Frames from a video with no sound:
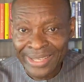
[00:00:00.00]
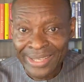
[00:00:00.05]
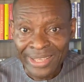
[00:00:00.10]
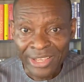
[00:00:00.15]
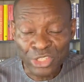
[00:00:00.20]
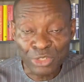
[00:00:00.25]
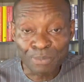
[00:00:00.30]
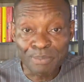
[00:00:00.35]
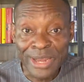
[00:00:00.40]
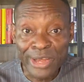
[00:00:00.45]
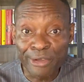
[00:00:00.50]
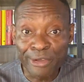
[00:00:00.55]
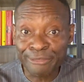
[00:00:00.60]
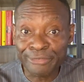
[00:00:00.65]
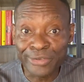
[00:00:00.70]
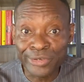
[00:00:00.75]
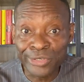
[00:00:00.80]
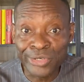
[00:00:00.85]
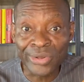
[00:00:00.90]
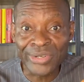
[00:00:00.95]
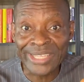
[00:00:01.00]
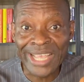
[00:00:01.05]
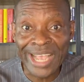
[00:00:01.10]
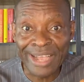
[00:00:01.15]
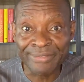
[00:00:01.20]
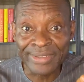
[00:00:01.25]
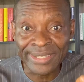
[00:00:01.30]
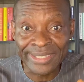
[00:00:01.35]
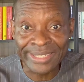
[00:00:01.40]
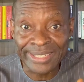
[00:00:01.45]
Because many of you don't
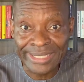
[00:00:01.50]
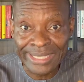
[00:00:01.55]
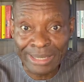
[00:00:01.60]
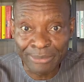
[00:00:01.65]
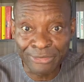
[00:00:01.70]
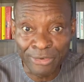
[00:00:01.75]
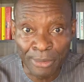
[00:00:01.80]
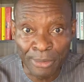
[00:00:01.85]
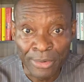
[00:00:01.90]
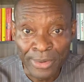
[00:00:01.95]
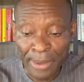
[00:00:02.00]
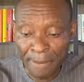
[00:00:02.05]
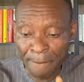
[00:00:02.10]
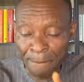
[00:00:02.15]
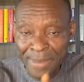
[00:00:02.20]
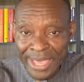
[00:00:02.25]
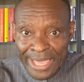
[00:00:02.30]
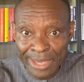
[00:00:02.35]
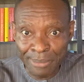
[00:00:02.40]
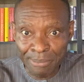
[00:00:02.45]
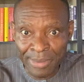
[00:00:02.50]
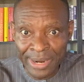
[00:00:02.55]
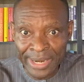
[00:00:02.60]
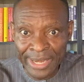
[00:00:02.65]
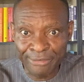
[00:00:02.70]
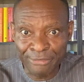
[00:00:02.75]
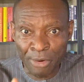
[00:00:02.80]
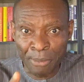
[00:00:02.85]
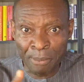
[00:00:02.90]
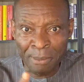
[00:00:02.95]
have a system for making
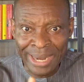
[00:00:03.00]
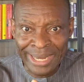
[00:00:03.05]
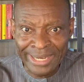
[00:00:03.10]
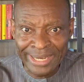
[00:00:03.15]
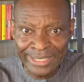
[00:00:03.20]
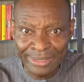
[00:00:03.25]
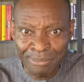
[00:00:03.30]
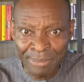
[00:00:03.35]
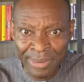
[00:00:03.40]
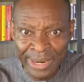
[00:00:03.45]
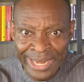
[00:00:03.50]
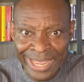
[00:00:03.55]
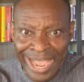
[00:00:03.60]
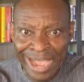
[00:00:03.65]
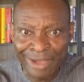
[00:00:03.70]
money, for managing money,